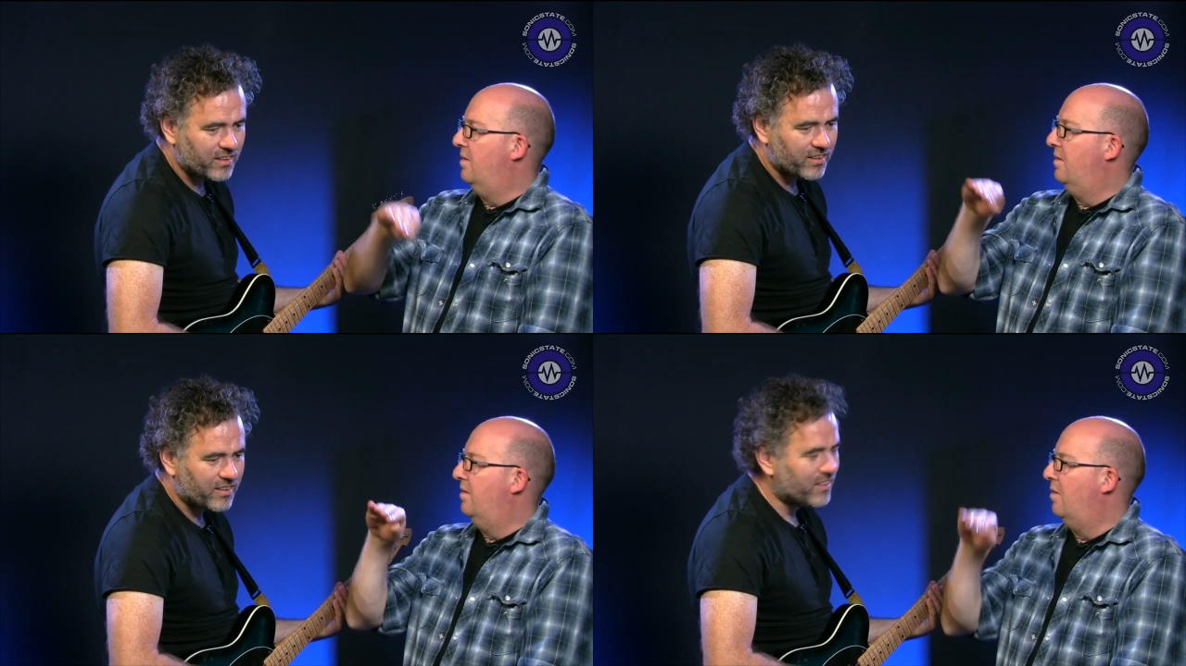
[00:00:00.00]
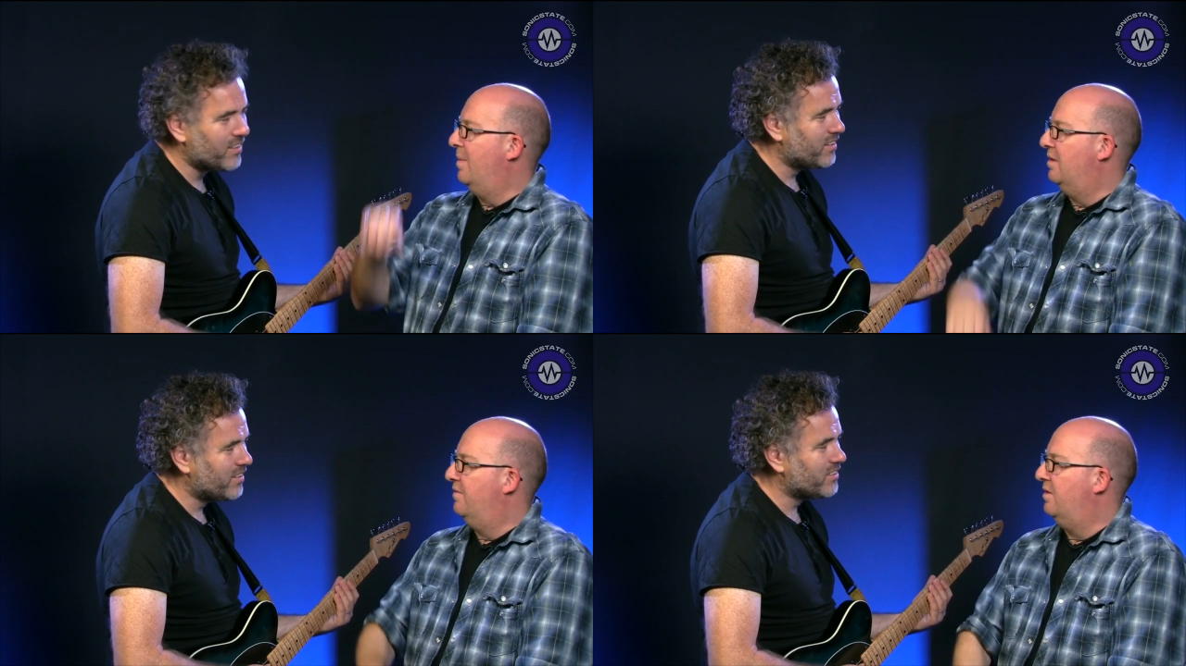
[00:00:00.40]
Speaker 1: the, the
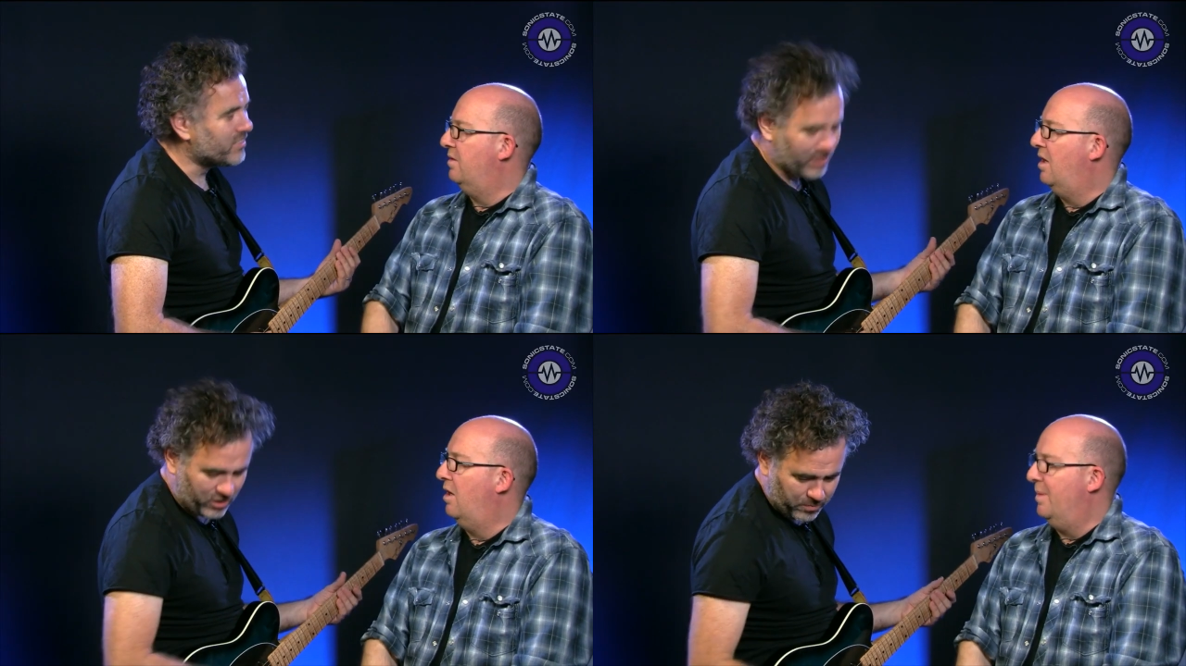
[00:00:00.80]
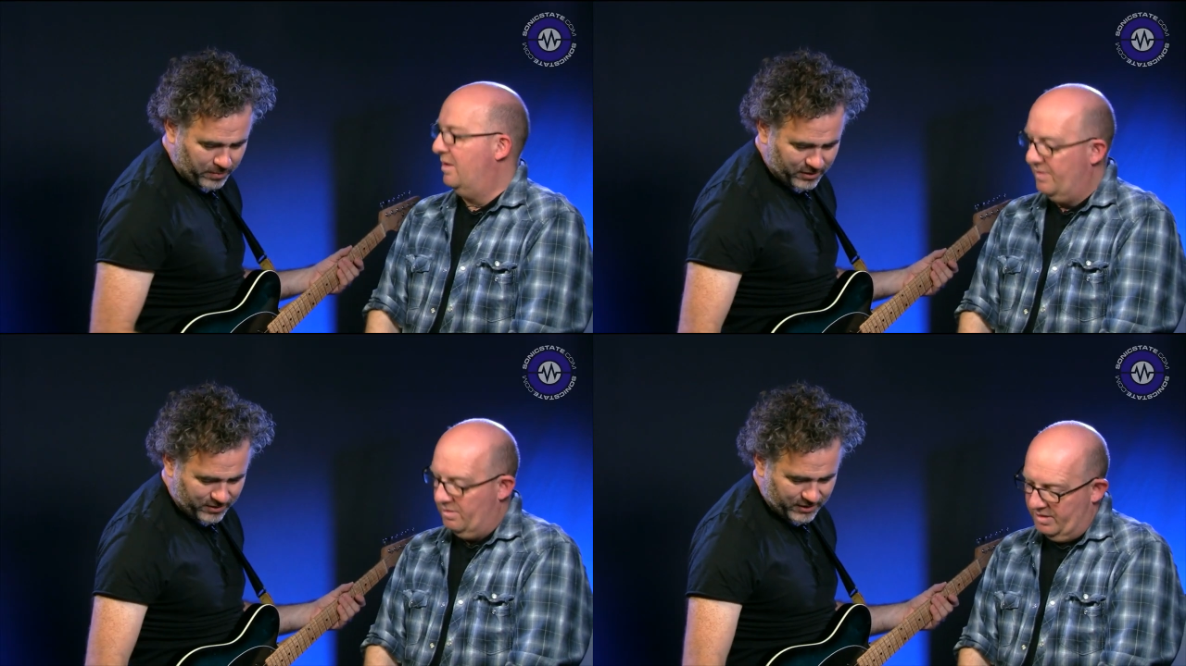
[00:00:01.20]
low pass filter, the low
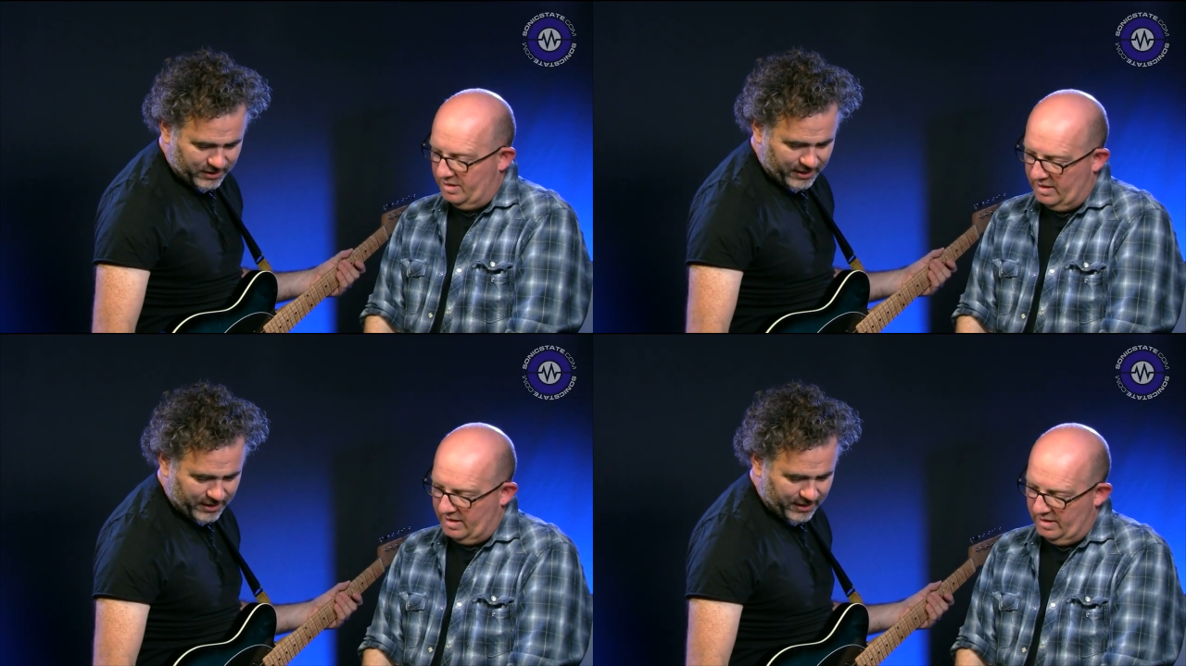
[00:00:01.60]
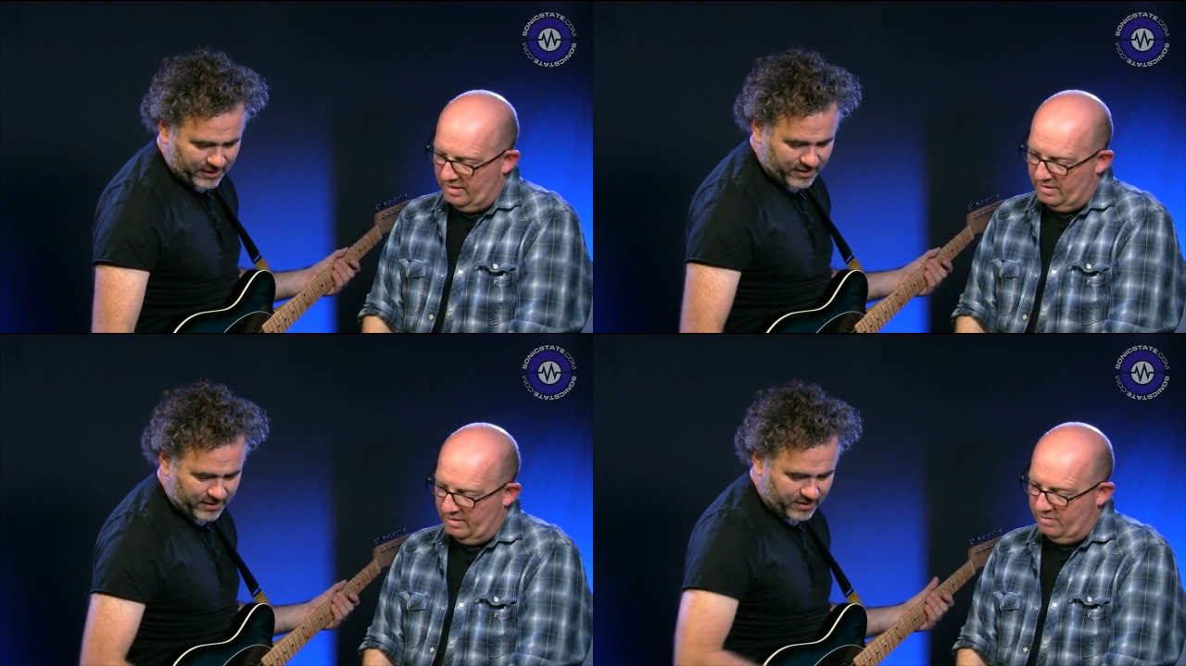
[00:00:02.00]
pass filter is
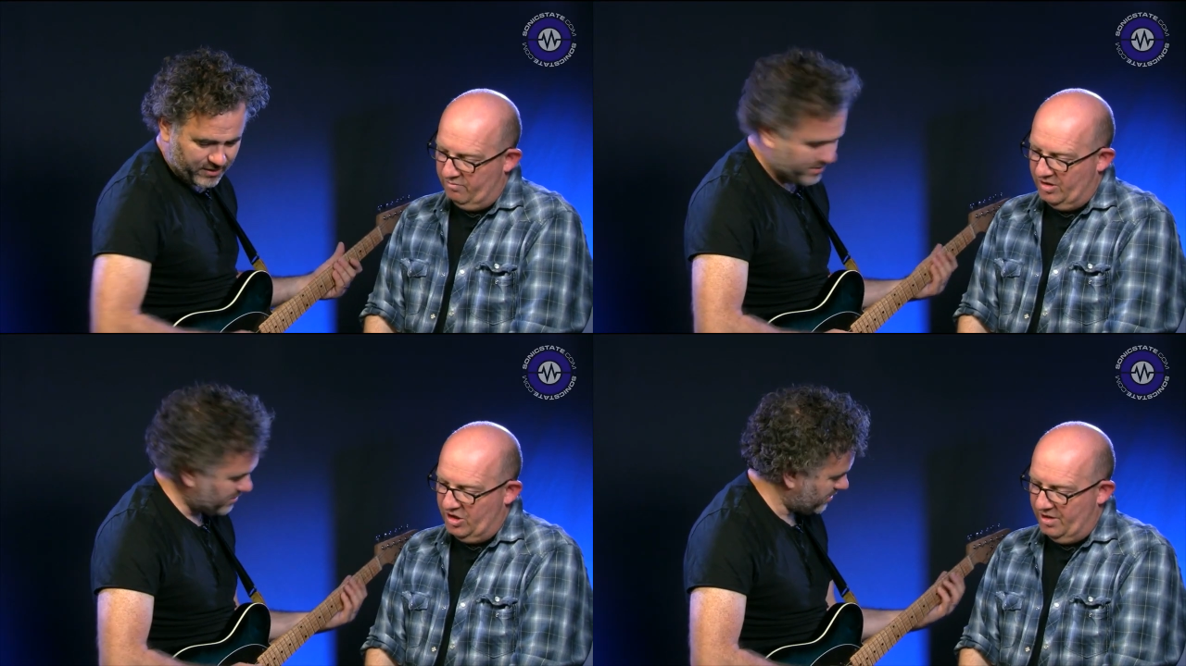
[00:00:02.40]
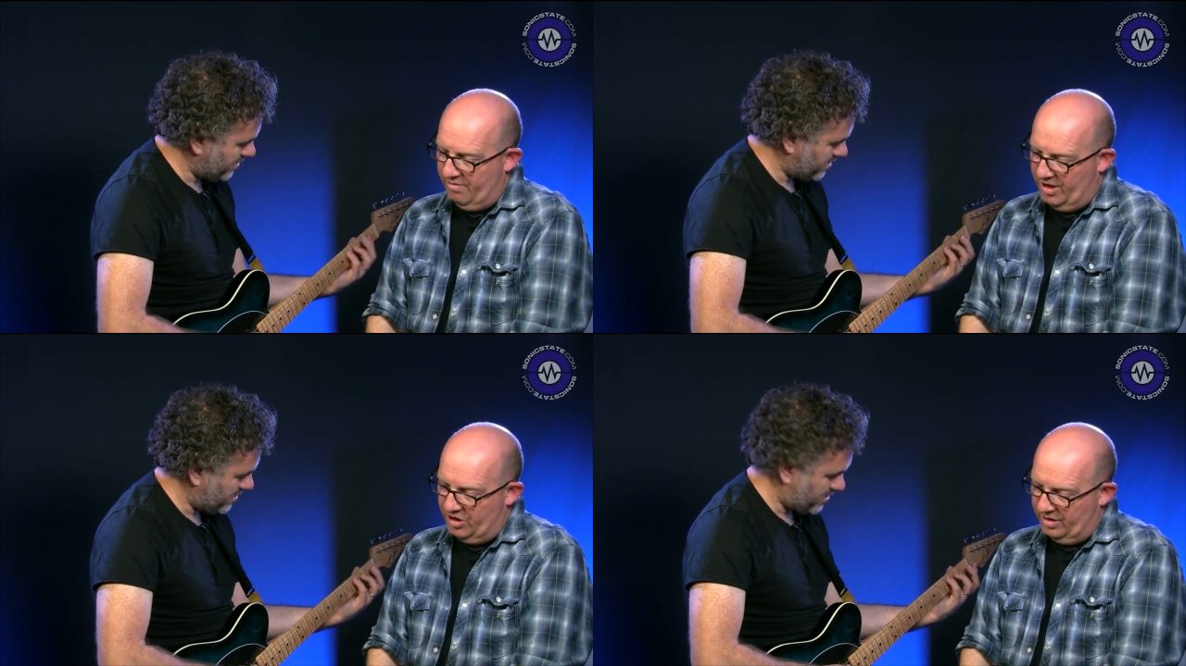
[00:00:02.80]
yeah. In, so it's
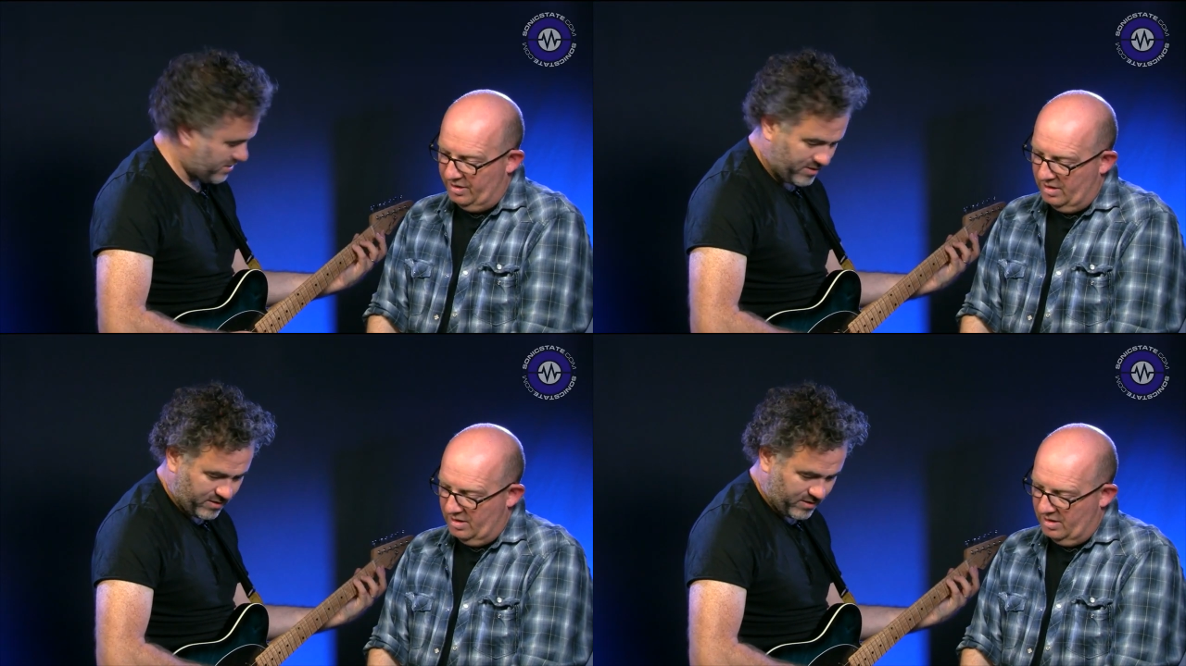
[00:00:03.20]
regeneration.